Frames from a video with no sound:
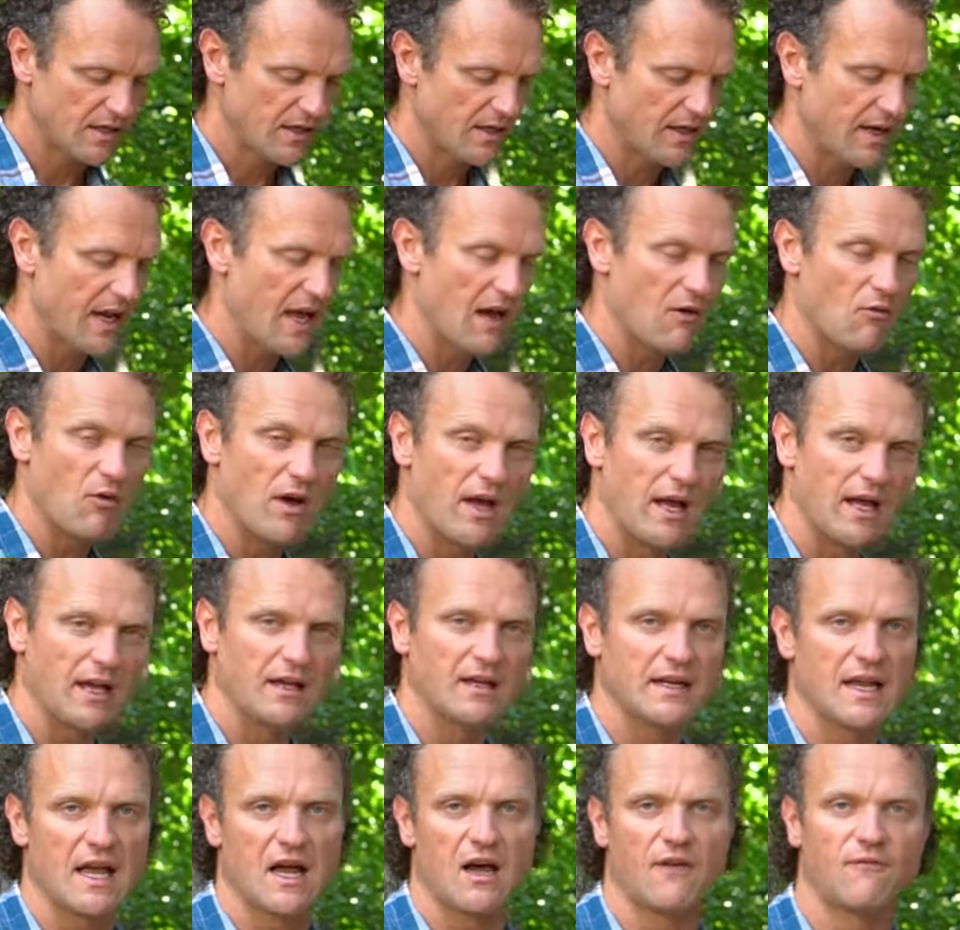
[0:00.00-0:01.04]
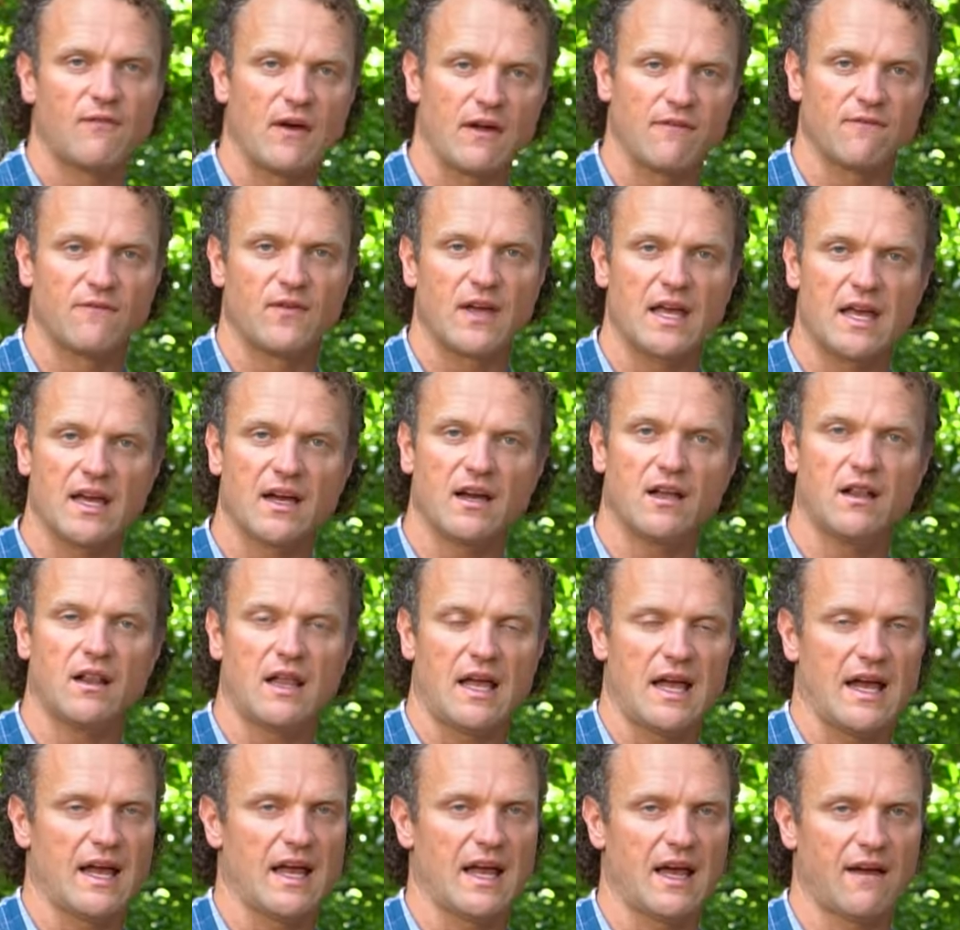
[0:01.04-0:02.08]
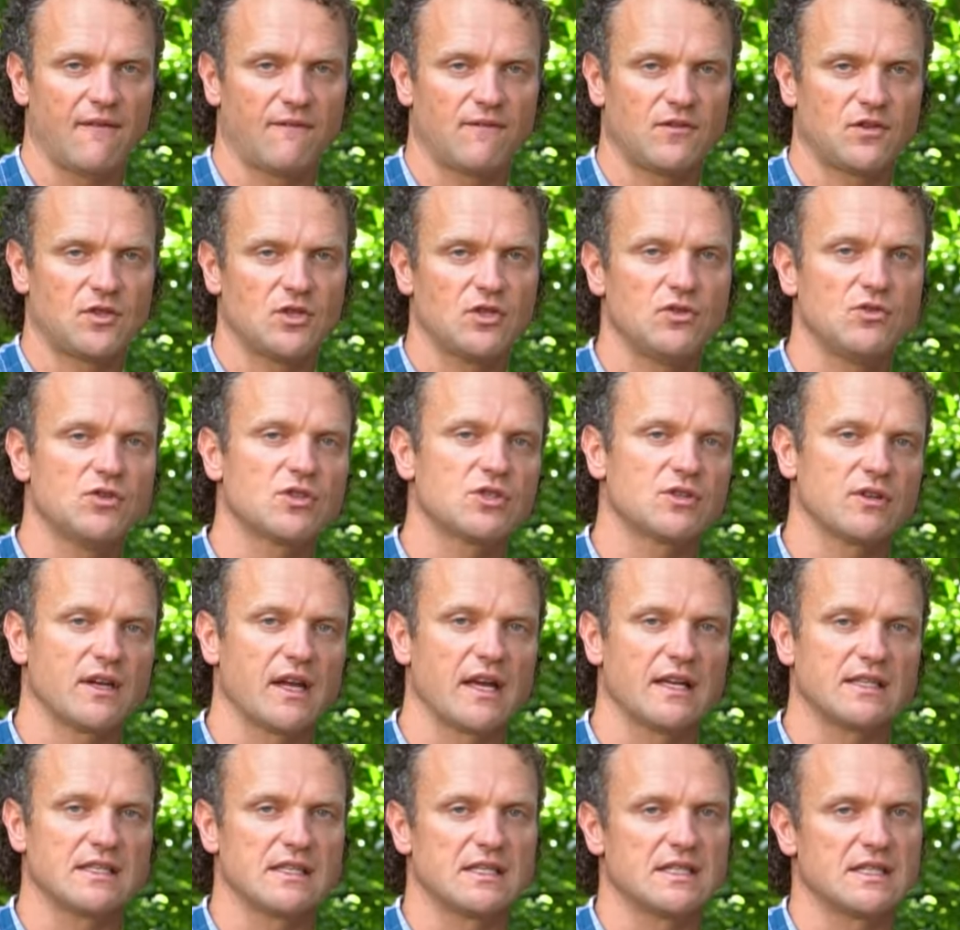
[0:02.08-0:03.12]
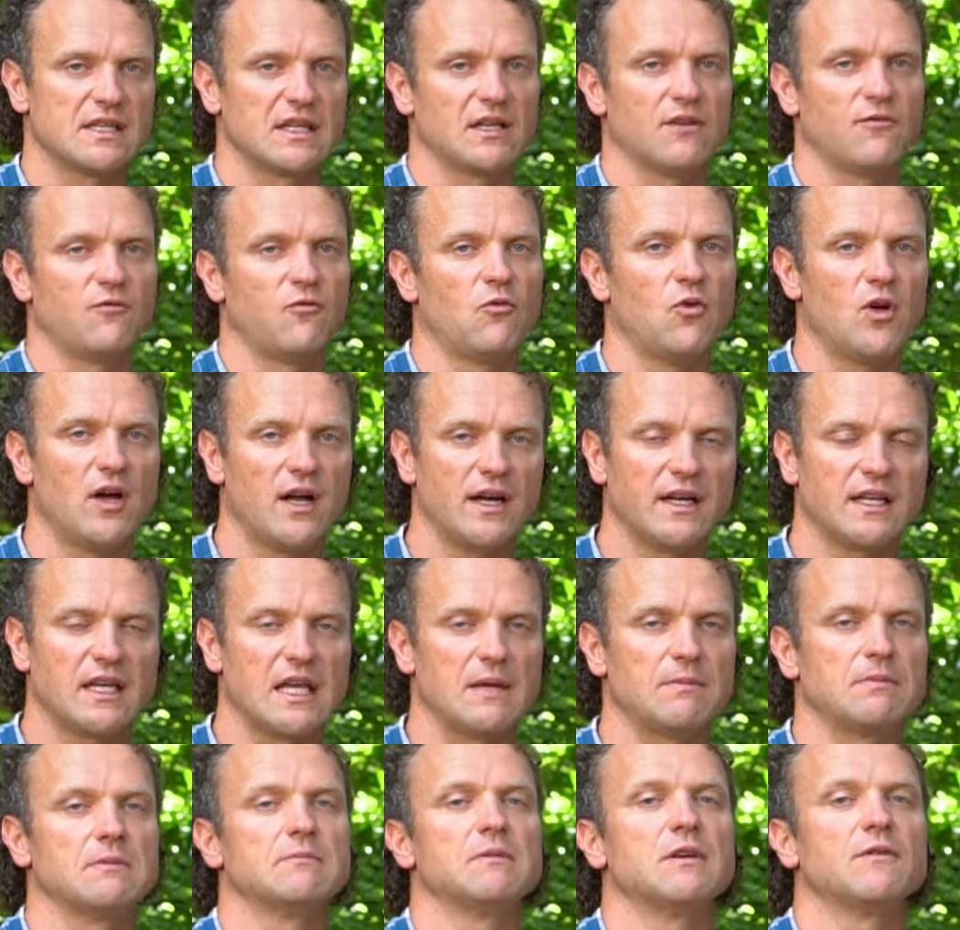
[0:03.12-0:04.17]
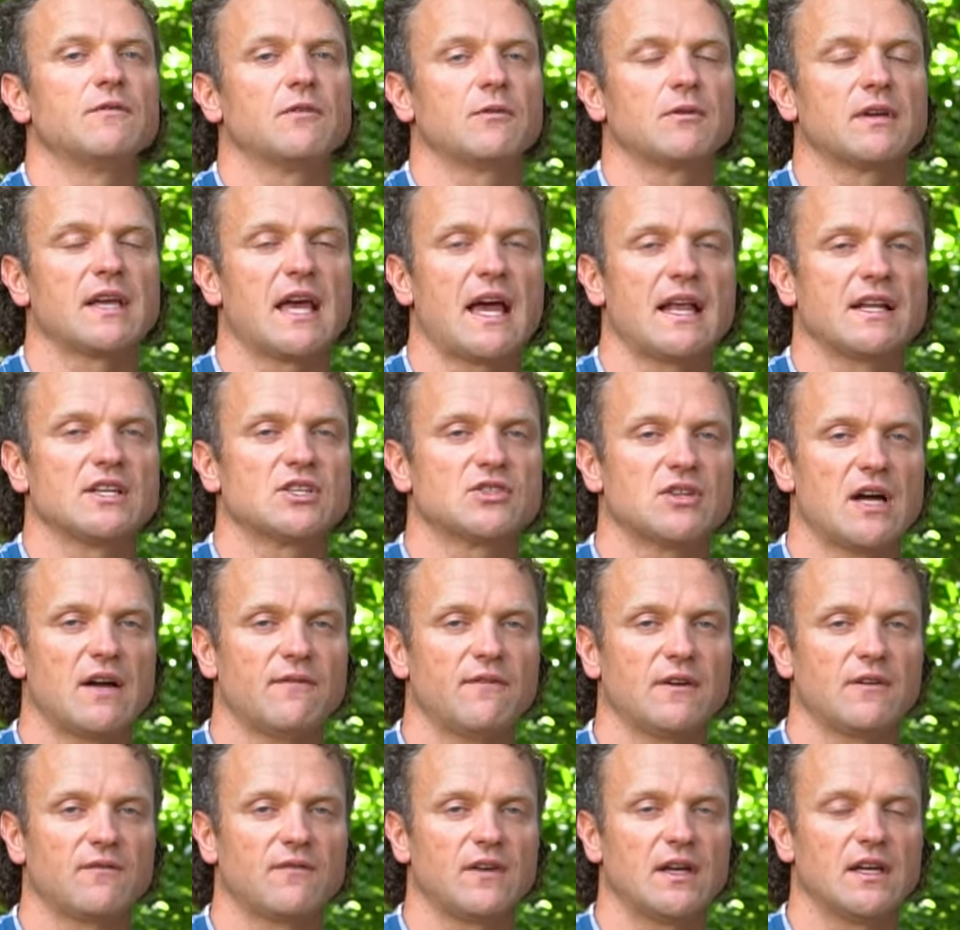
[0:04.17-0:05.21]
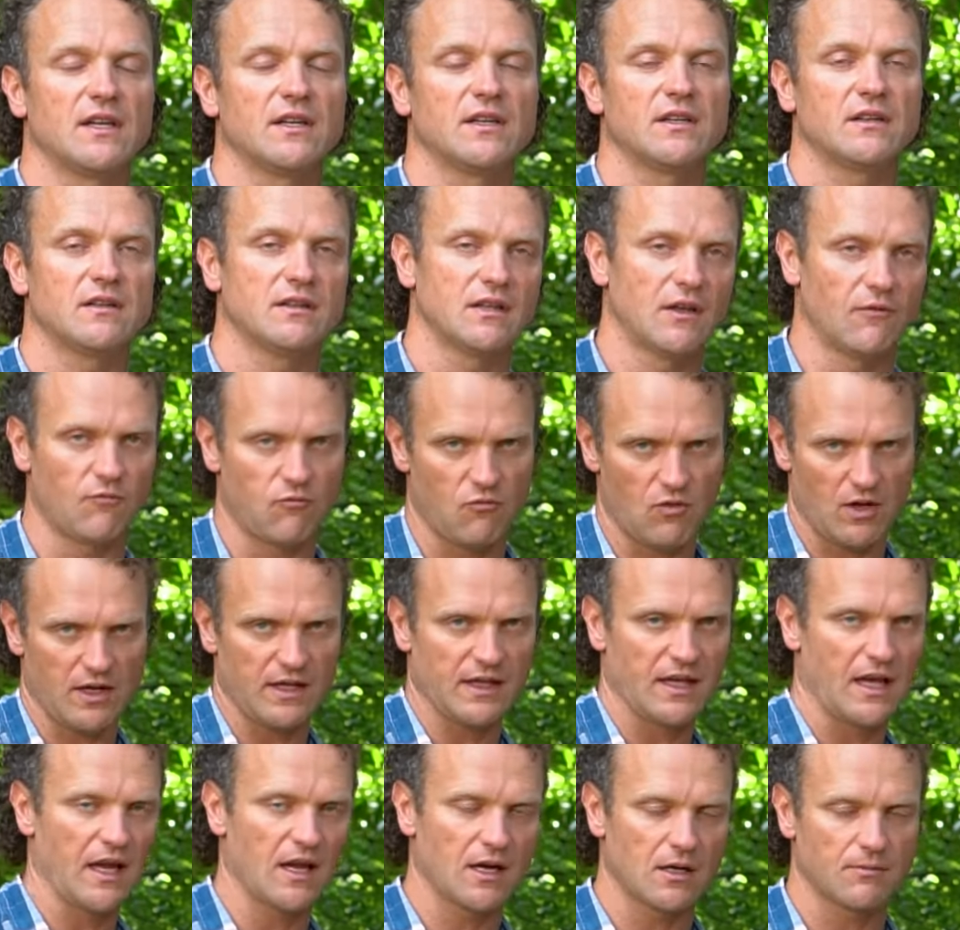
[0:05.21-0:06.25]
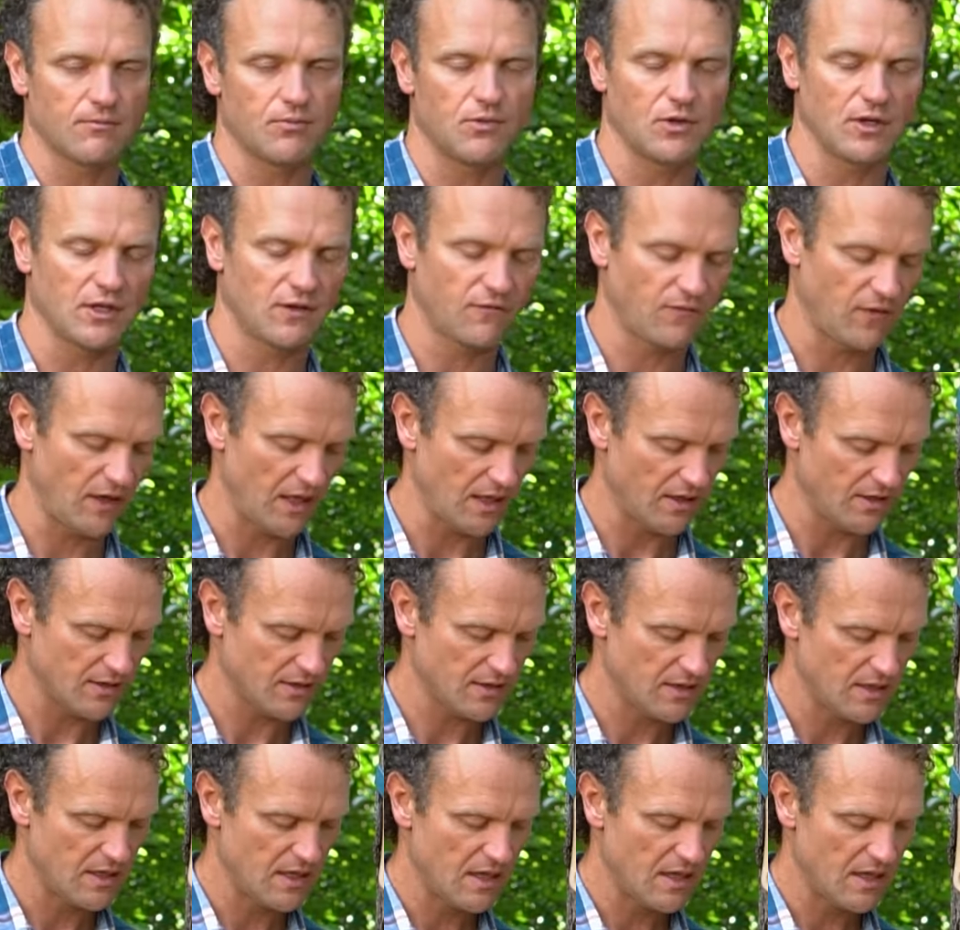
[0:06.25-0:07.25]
And that way, now if I fail, I have 2 strands instead of 1, keeping me from catastrophic failure if one of the anchor points fails.